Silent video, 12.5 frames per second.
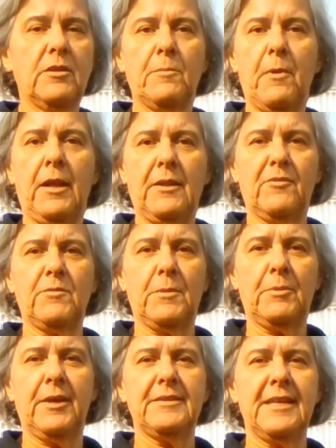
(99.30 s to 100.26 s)
pollen from the
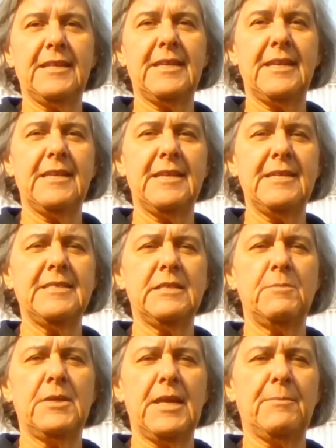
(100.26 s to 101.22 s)
plant. It needs to
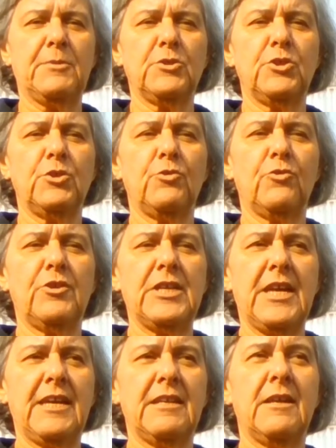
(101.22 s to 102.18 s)
be able to
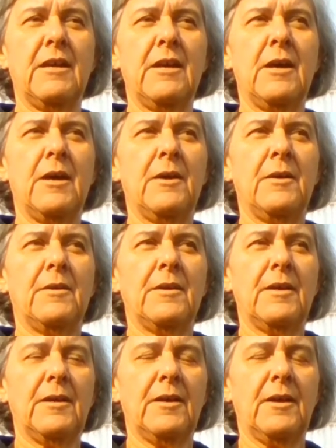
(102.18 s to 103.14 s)
create
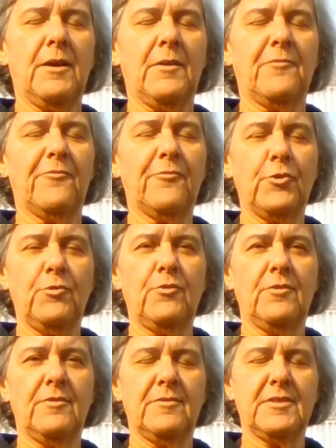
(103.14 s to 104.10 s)
fruit,
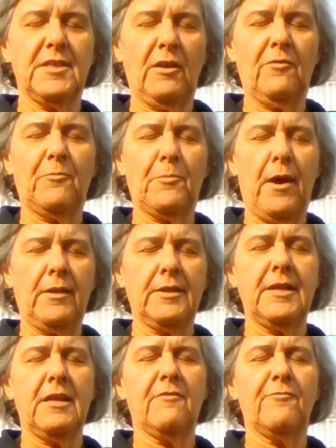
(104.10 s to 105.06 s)

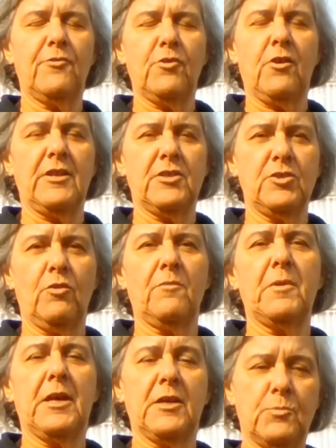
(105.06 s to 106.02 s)
self-pollinated fruit on its own
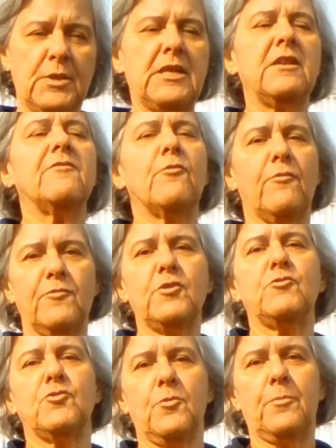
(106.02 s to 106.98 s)
because we need it for
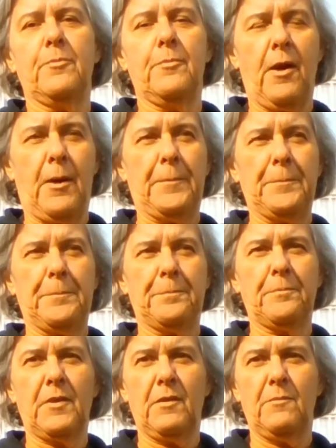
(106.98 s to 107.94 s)
future
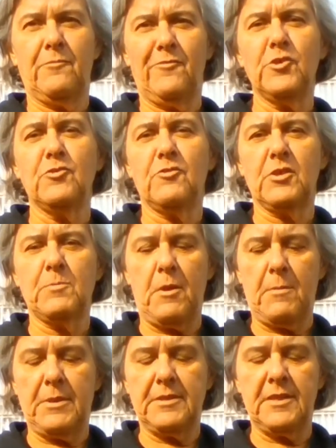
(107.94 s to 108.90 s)

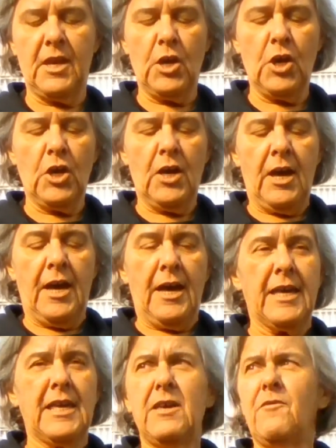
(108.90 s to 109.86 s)
experiments.
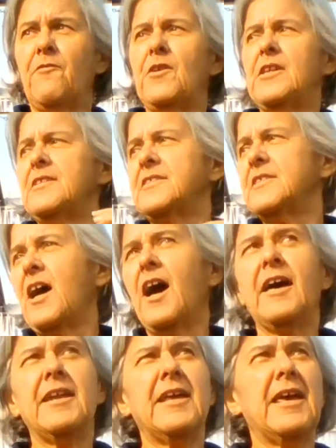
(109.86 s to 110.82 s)
If it's
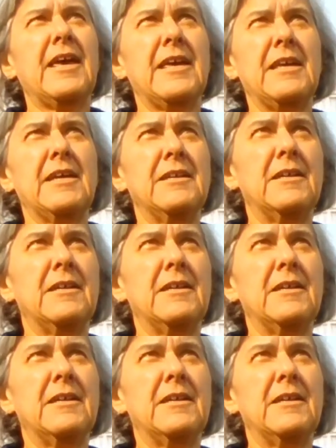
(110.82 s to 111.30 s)
got a